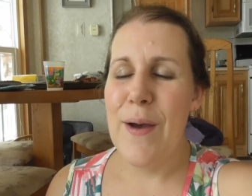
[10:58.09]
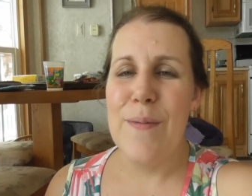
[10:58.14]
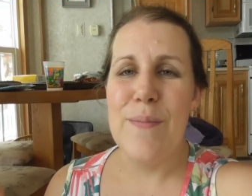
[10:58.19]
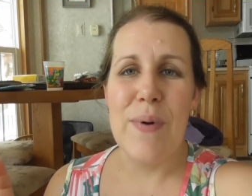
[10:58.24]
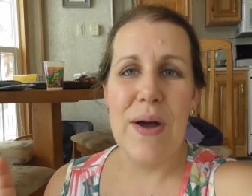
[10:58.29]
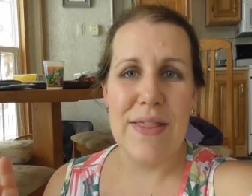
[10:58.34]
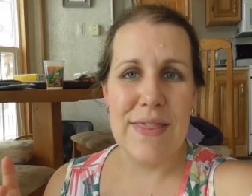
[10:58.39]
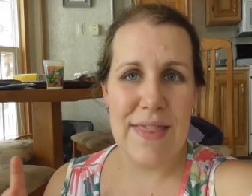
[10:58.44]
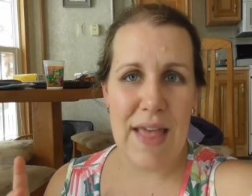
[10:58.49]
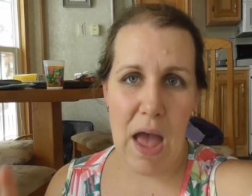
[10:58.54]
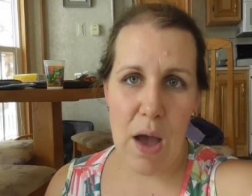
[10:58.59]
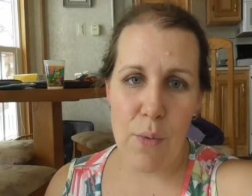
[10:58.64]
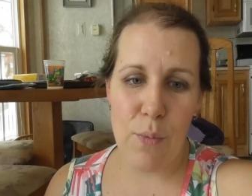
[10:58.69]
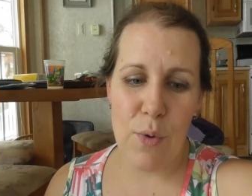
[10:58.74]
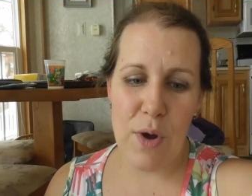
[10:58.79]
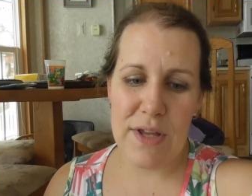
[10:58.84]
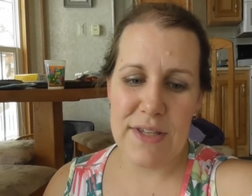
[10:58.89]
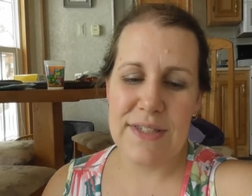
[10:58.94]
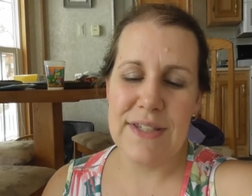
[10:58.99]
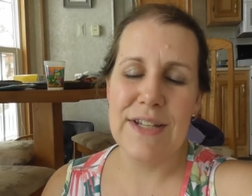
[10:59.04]
But that
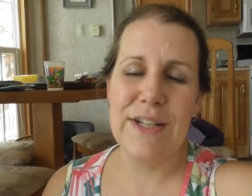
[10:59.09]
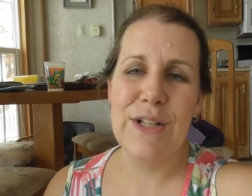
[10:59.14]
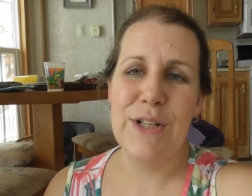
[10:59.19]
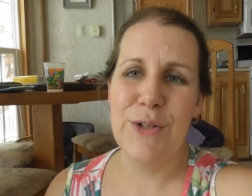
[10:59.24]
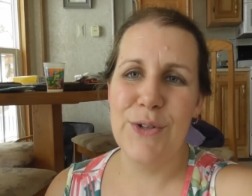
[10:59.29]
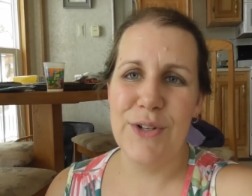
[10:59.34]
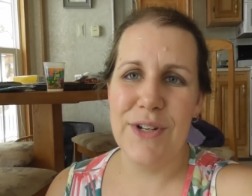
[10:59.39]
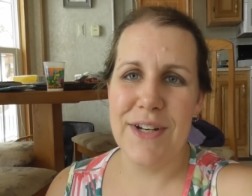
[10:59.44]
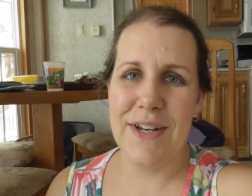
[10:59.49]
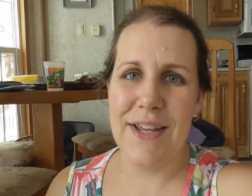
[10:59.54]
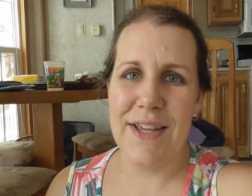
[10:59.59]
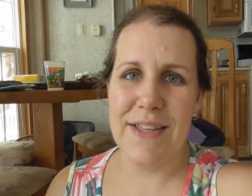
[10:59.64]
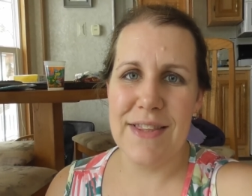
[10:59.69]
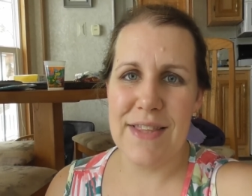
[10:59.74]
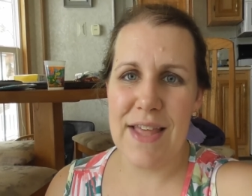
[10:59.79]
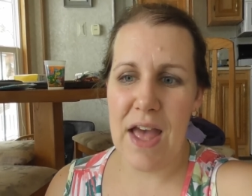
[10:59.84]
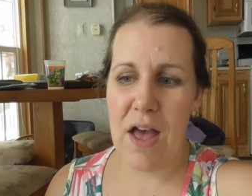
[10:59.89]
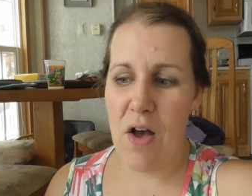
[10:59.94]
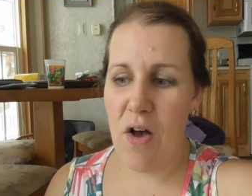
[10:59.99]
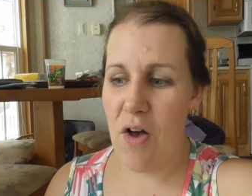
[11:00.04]
was included in
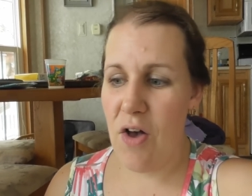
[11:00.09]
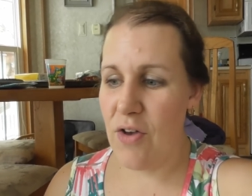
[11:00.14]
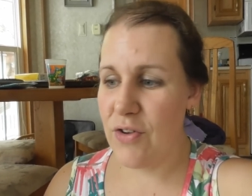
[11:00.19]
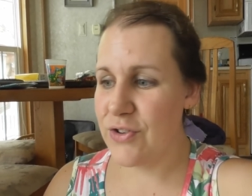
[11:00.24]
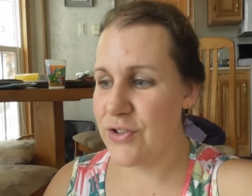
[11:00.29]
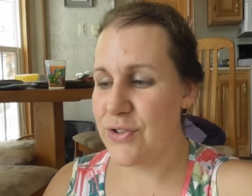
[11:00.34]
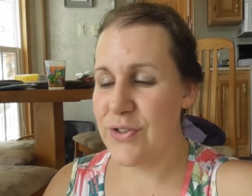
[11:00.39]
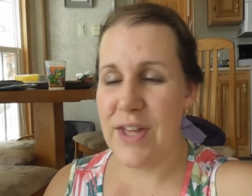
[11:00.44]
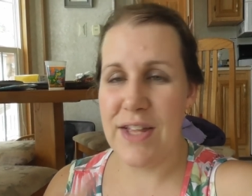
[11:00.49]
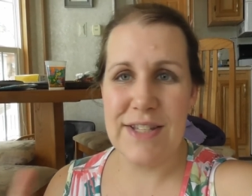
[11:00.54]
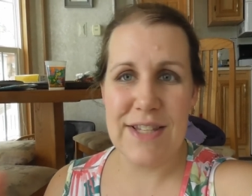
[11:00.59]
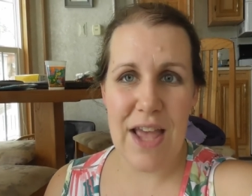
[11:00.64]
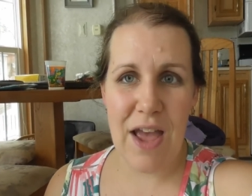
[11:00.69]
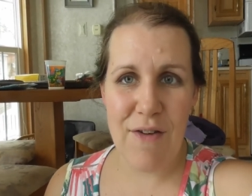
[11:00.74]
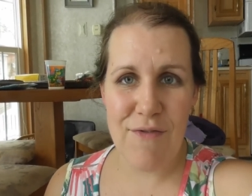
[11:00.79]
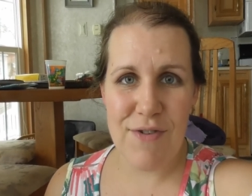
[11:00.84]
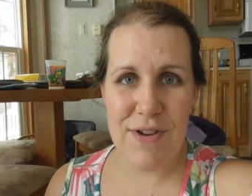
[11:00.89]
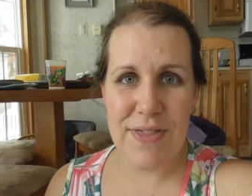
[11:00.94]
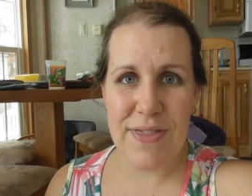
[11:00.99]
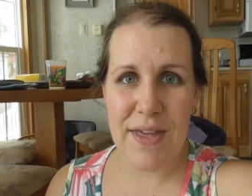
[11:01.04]
that haul. So that's
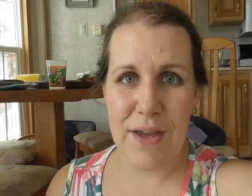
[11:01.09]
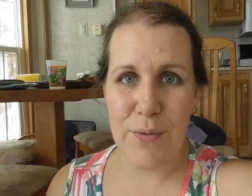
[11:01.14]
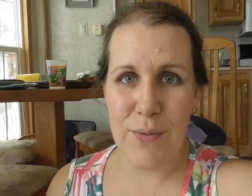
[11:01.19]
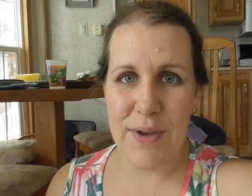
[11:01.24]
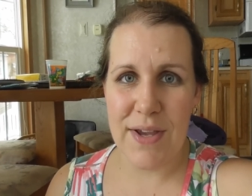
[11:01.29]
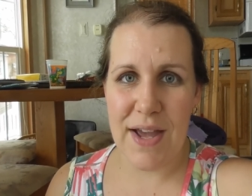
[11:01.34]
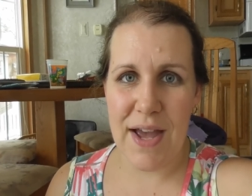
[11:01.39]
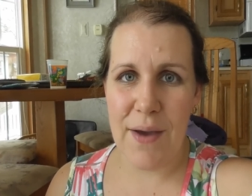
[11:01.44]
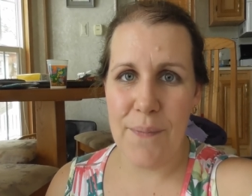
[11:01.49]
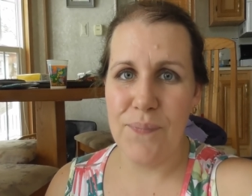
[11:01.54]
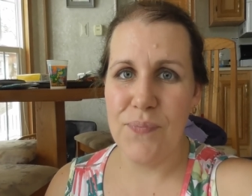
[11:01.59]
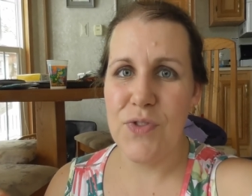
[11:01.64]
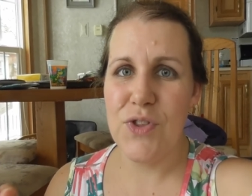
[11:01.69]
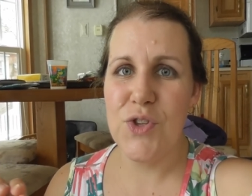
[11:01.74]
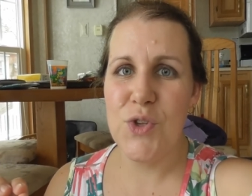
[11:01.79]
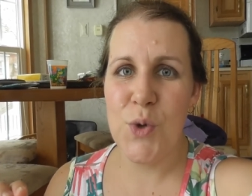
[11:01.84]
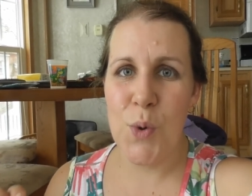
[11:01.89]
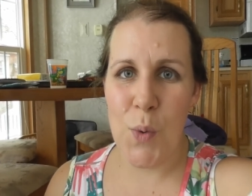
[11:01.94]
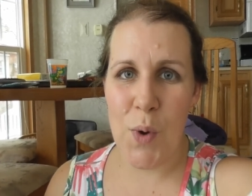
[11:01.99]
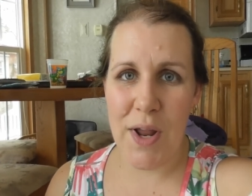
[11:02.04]
everything we got.
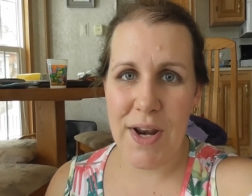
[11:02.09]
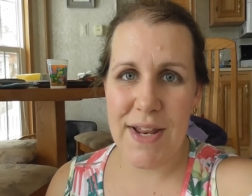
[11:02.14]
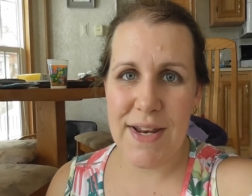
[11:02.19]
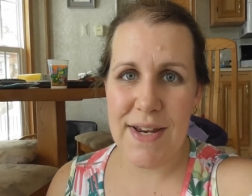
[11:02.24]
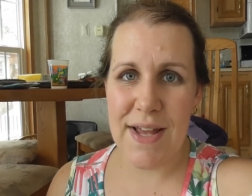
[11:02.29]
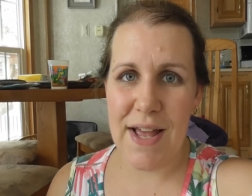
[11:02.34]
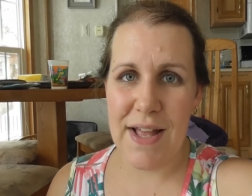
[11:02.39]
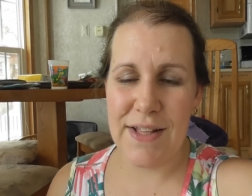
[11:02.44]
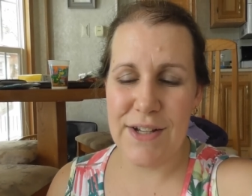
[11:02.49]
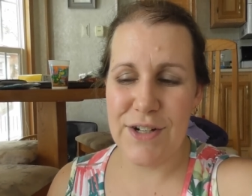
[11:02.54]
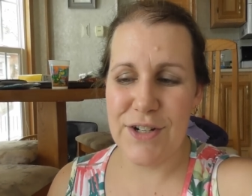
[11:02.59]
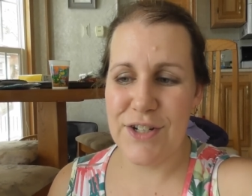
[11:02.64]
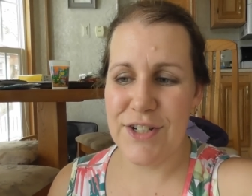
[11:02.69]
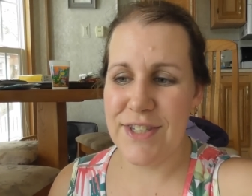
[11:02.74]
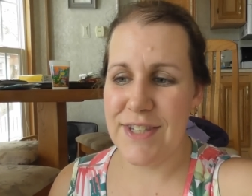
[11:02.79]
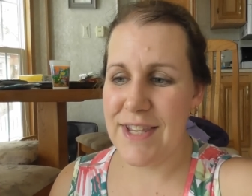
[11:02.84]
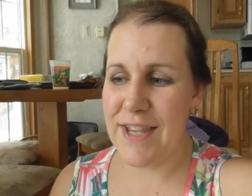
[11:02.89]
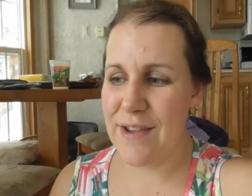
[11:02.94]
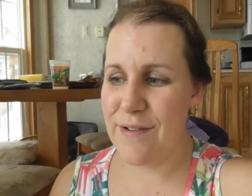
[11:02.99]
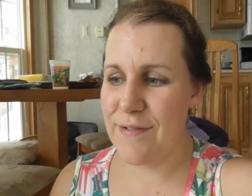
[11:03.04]

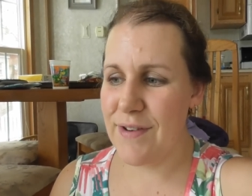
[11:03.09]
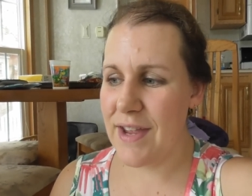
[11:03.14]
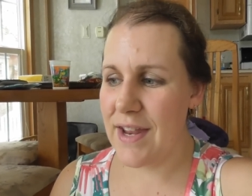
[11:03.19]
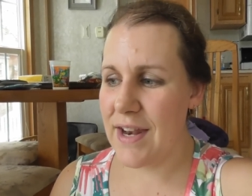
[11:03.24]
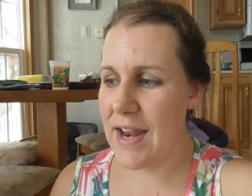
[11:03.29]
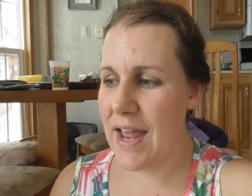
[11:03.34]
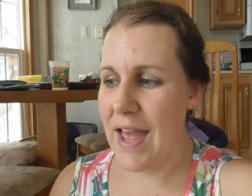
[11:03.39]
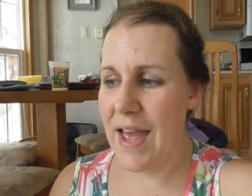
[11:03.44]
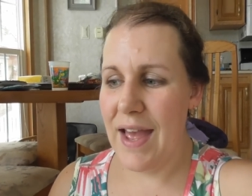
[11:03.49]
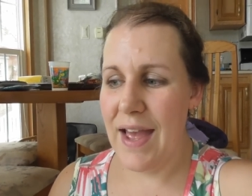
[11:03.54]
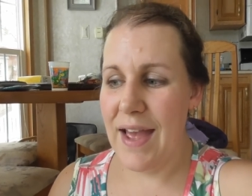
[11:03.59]
$20 even.